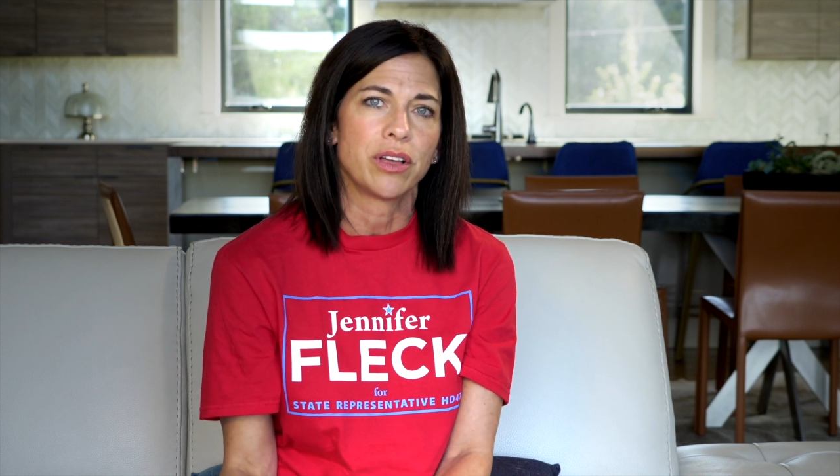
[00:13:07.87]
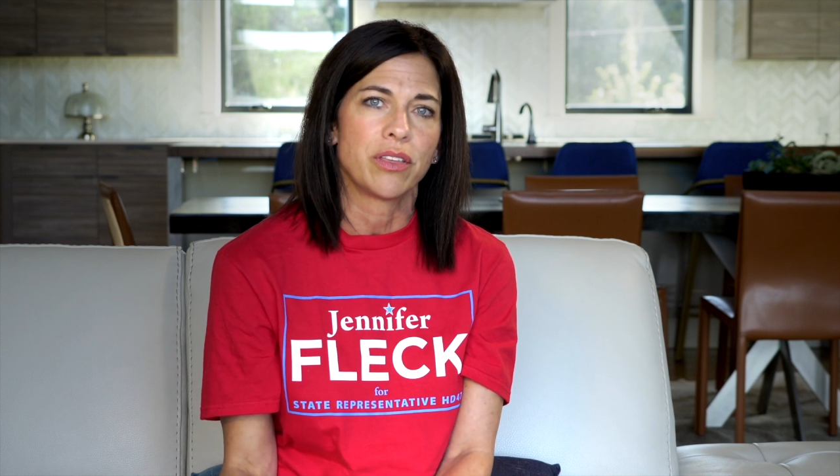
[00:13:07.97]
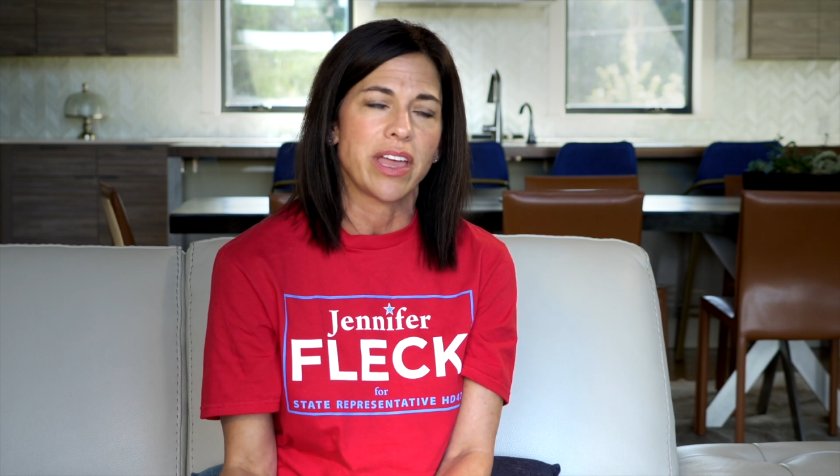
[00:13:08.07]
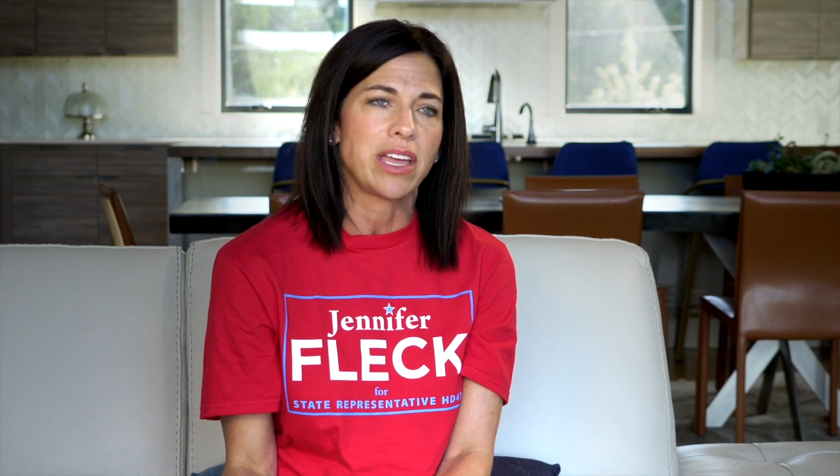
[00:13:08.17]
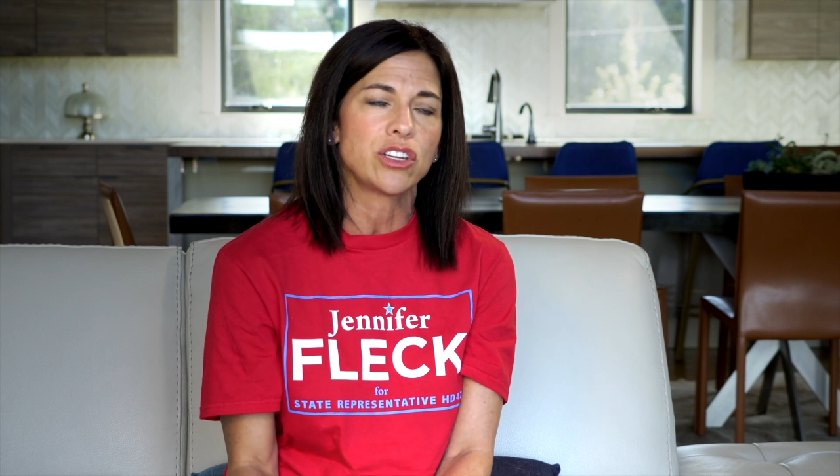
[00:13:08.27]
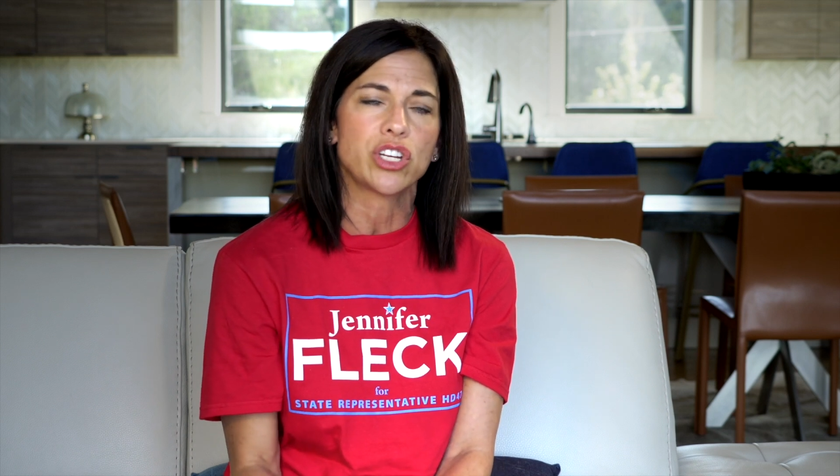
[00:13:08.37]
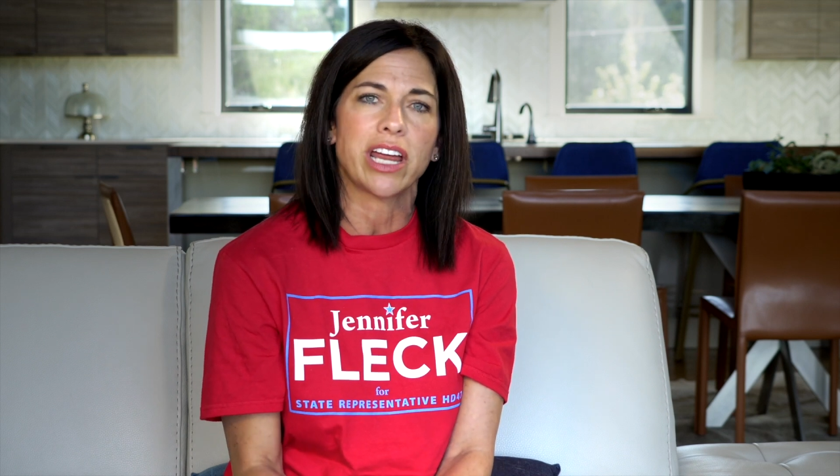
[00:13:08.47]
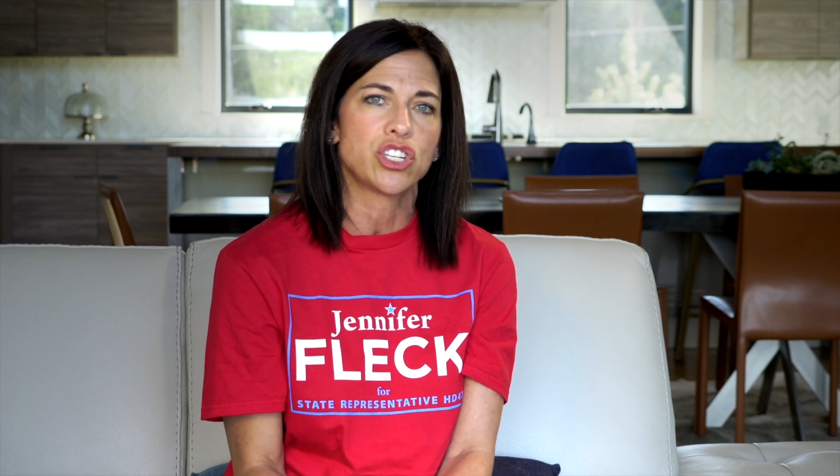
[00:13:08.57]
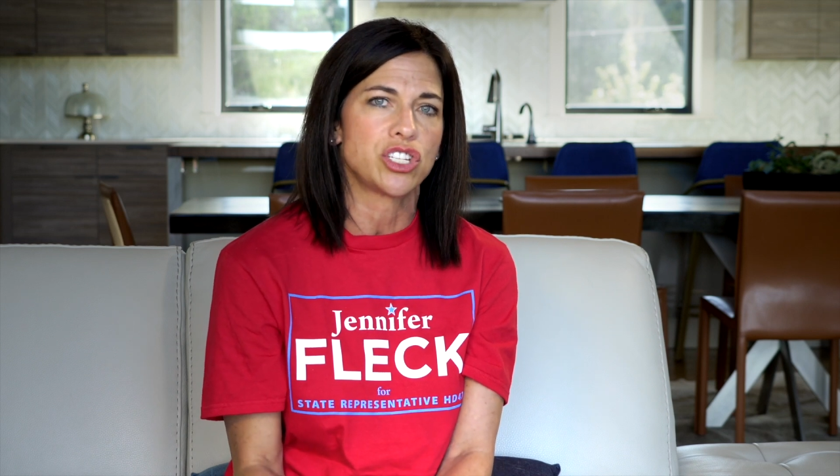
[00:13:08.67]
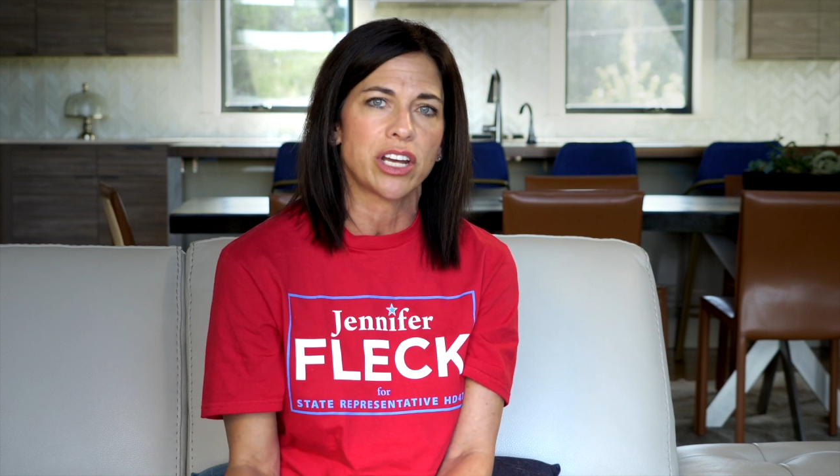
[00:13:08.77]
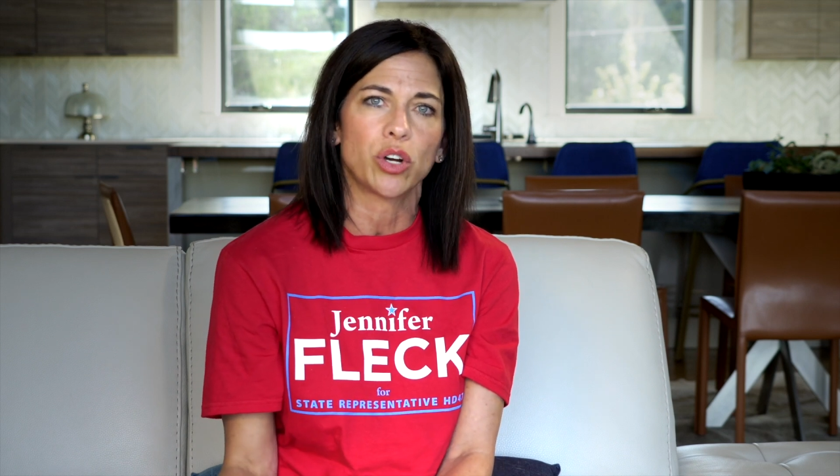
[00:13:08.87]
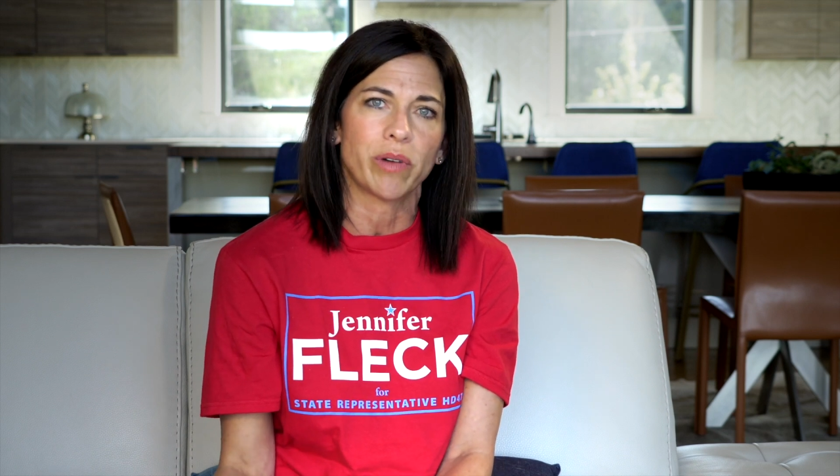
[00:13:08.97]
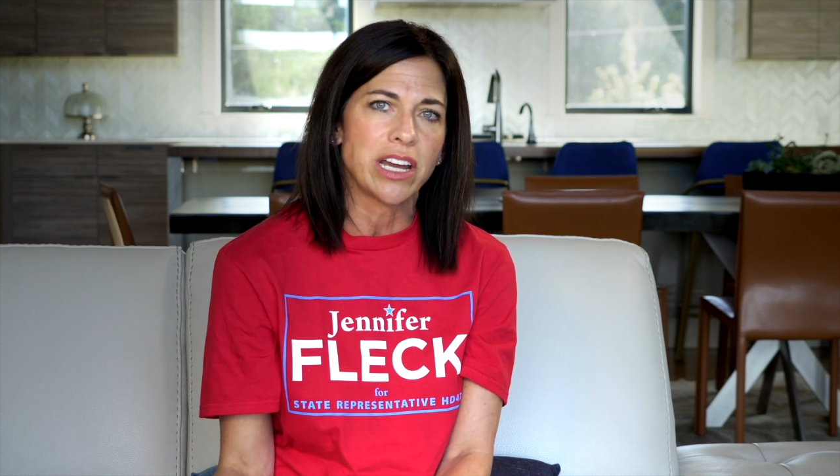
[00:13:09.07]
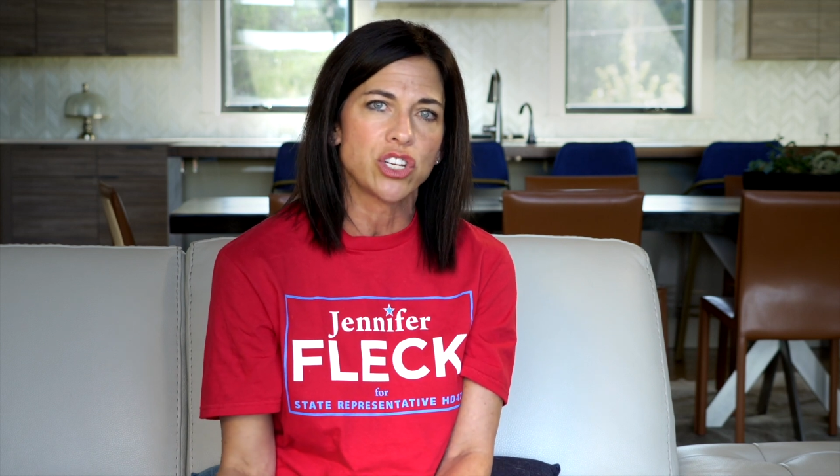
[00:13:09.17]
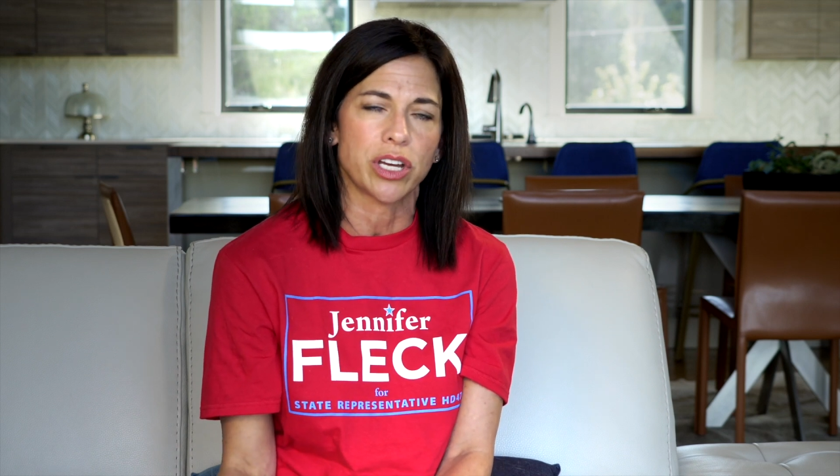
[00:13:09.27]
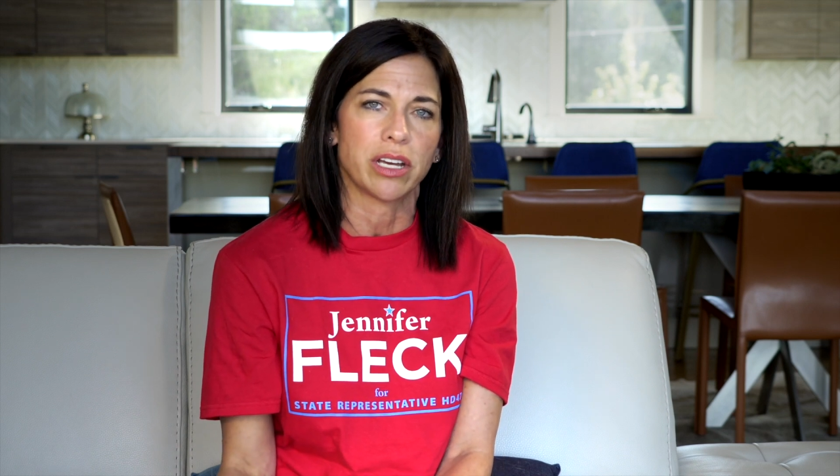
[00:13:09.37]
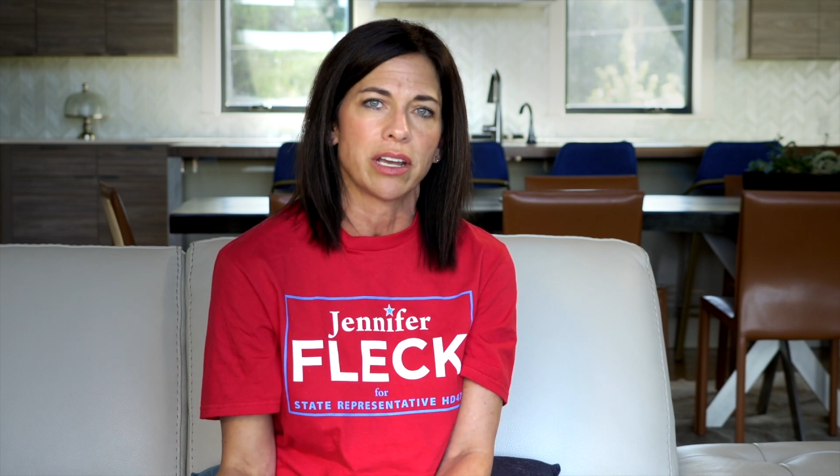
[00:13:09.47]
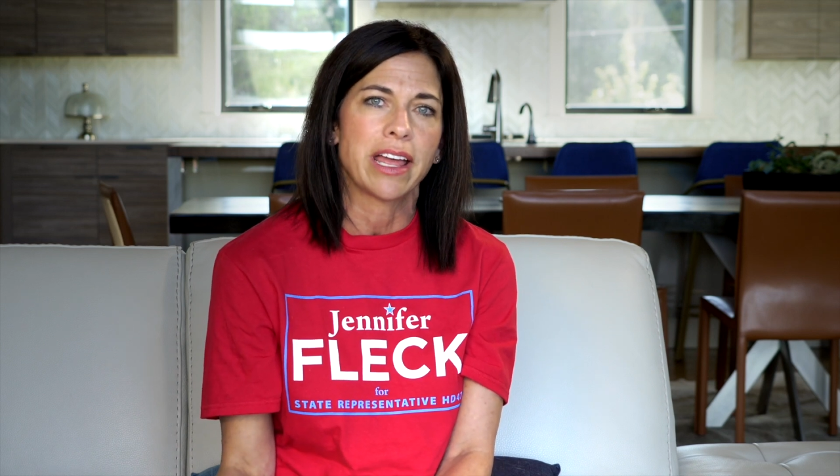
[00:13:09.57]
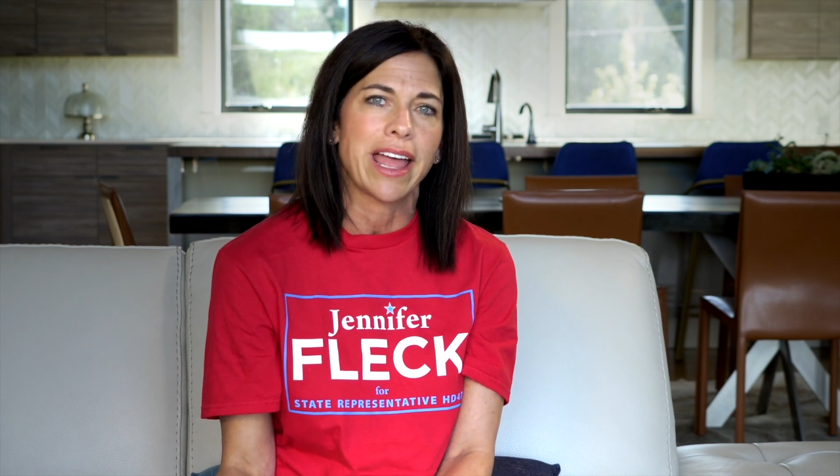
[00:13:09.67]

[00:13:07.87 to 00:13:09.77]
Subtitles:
They can change a generation,